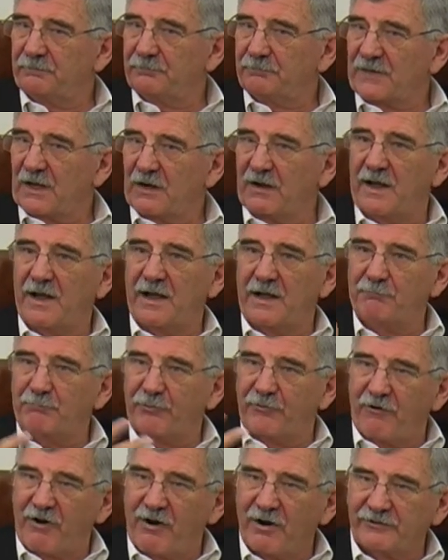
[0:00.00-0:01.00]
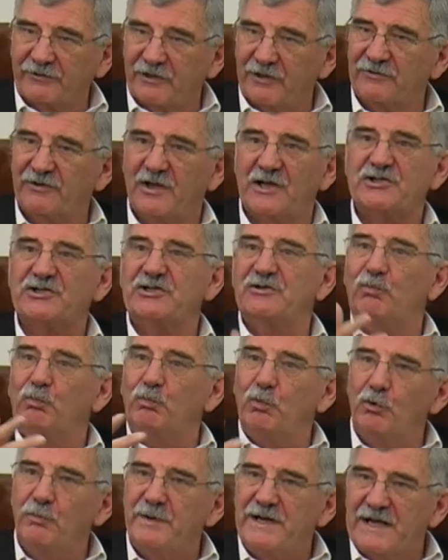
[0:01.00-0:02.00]
All right? And prioritisation
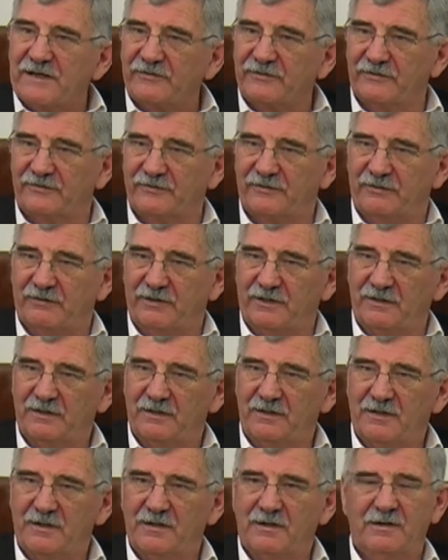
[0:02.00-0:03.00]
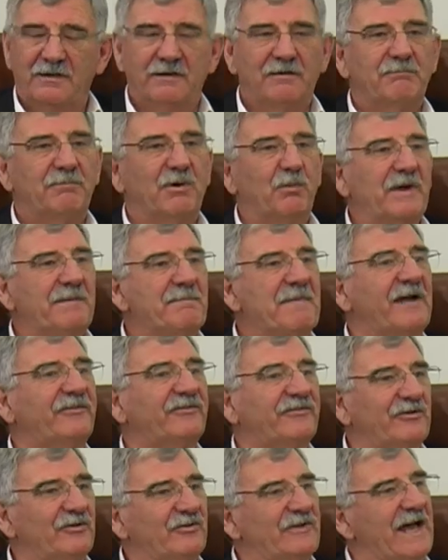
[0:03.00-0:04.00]
will be necessary, but we must
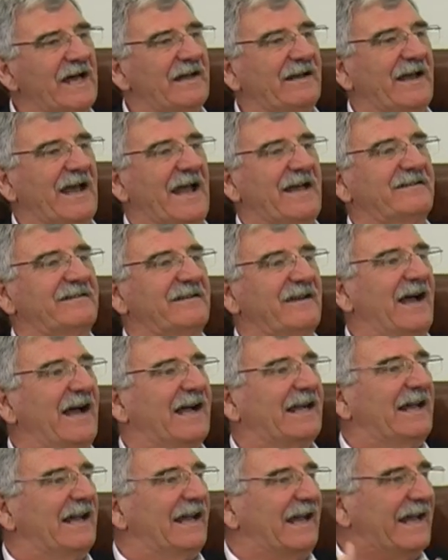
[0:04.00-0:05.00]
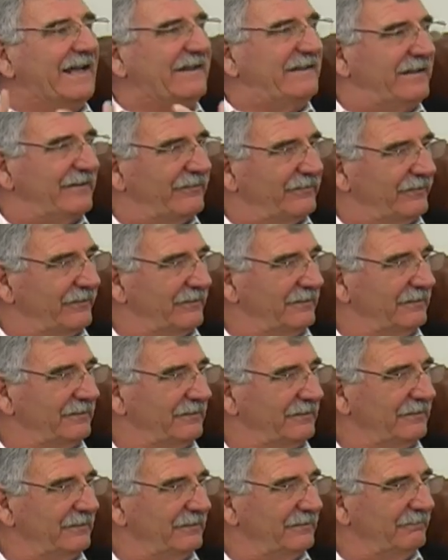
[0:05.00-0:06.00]
do that as a collective,
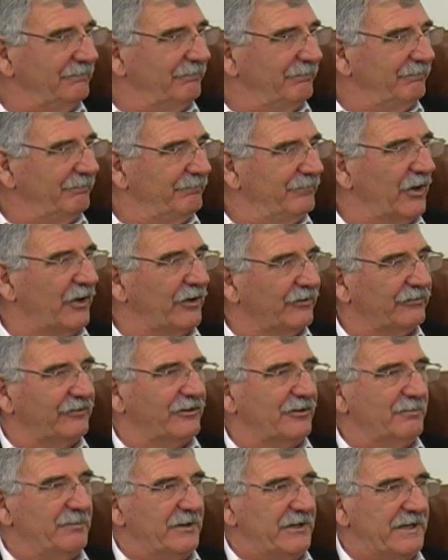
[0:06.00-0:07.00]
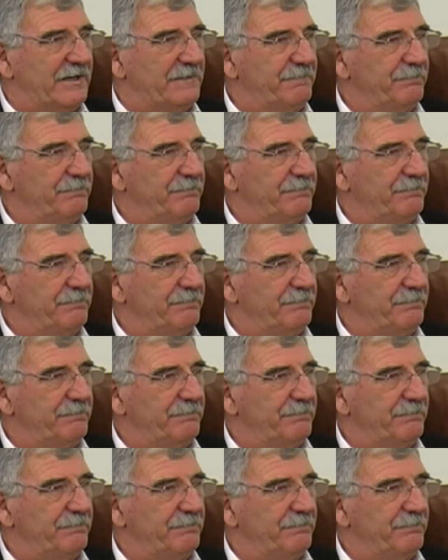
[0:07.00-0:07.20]
not as a committee.